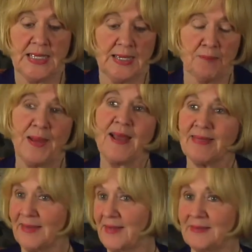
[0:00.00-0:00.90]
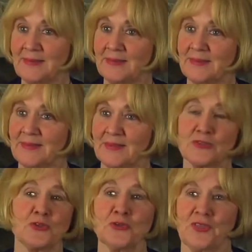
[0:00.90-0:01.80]
And back then, the
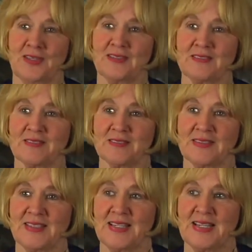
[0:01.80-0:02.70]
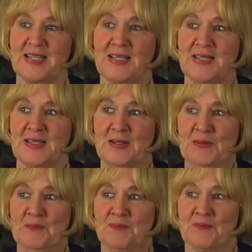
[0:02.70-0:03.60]
truth is,
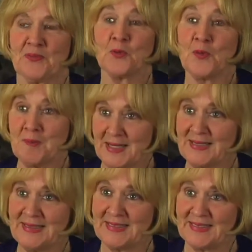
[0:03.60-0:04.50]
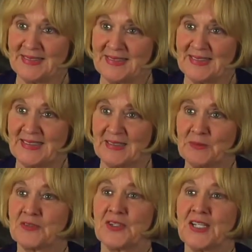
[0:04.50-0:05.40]
for women, it
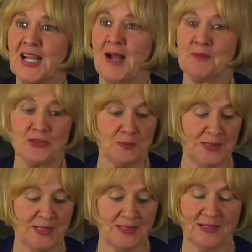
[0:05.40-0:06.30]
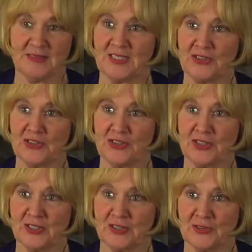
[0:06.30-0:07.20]
was very common to be a teacher,
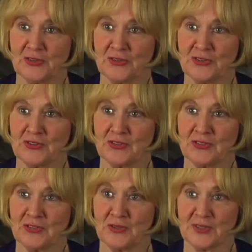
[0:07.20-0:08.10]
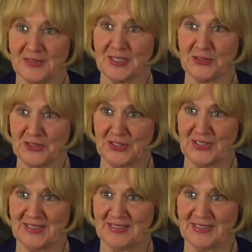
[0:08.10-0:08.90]
a nurse, or secretary.